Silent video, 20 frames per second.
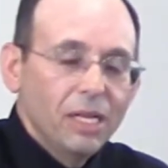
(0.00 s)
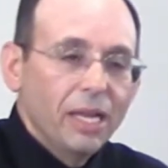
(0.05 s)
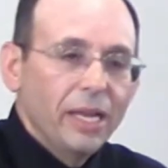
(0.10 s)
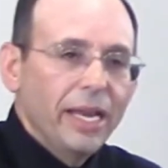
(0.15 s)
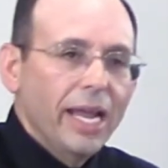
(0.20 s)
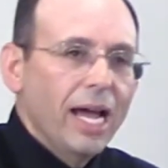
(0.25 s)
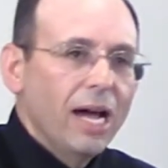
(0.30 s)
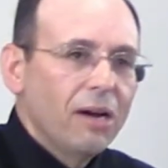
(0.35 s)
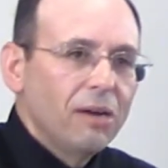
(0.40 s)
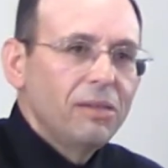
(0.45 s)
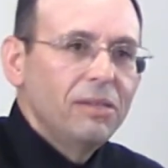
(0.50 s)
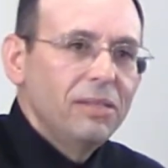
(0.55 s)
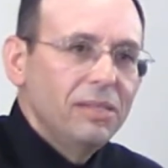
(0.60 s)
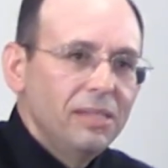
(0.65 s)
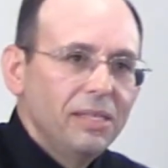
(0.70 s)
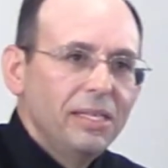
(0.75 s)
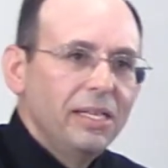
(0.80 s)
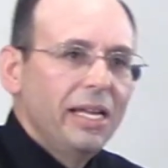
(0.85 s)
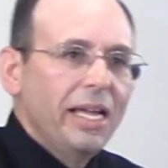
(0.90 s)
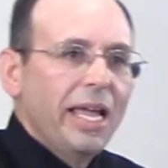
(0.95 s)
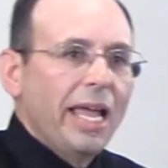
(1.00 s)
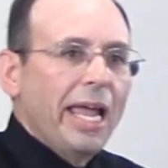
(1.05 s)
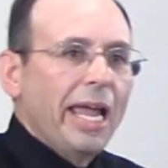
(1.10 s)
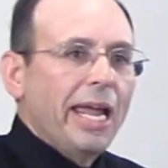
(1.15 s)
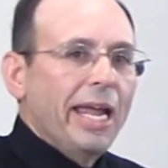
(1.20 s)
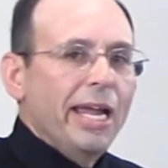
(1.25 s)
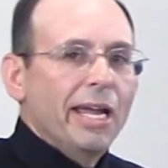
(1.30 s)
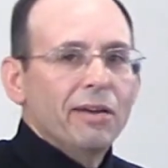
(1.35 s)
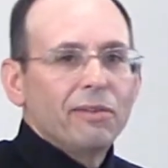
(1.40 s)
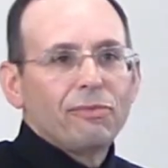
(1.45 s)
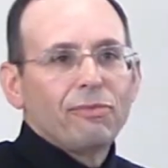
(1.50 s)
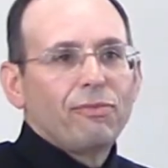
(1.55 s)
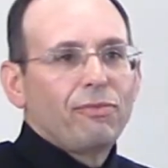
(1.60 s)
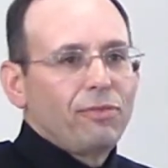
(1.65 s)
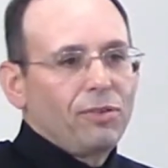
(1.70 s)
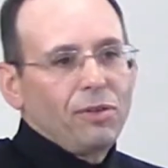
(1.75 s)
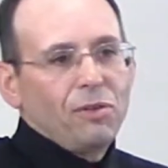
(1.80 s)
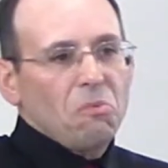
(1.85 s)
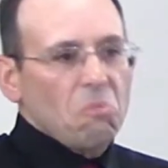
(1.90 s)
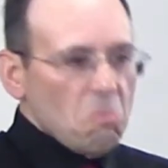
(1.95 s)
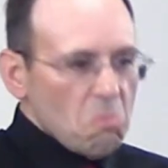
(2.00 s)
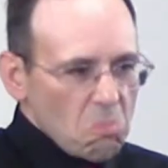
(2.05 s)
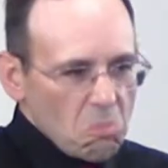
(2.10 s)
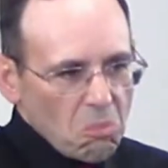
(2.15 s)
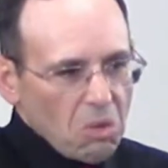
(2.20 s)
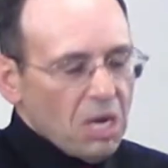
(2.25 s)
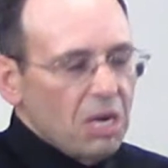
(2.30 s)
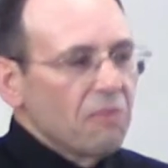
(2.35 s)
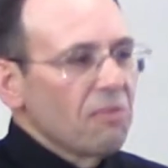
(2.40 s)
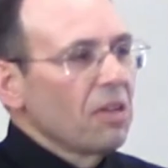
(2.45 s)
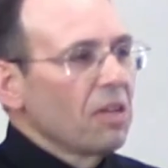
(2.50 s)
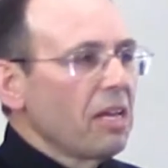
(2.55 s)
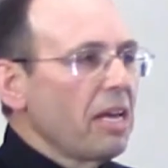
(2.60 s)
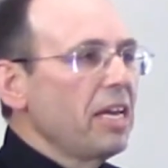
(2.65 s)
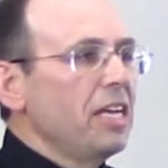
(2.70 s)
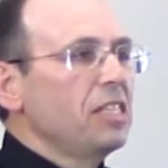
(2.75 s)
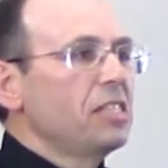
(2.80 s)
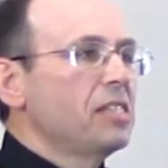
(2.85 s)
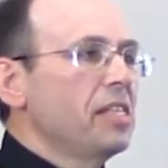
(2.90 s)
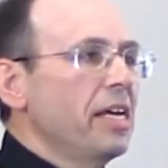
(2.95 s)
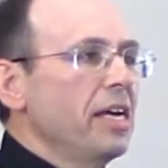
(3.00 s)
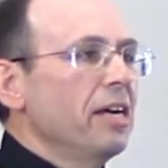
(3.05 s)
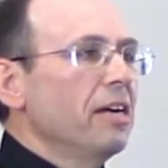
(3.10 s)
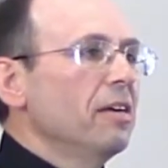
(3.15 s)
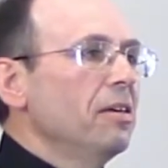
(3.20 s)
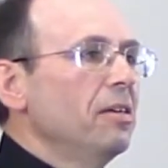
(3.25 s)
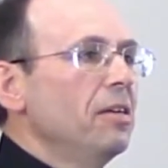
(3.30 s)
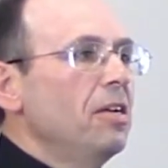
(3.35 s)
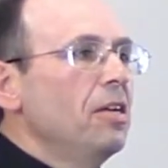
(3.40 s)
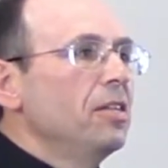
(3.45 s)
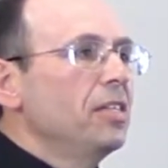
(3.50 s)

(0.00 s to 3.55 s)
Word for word: Now, if one of the ladies there